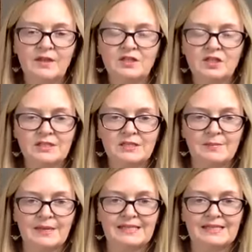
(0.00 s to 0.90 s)
than just the
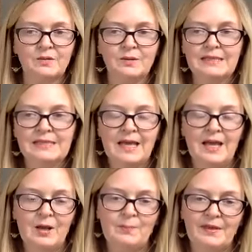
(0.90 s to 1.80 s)
basic ones,
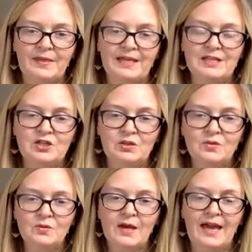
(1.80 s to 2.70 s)
but they
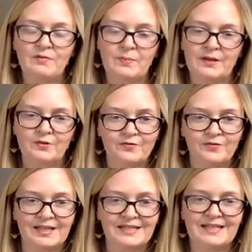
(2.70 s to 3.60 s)
do have a better
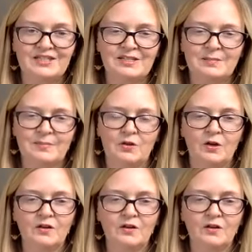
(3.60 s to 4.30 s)
fit and just a better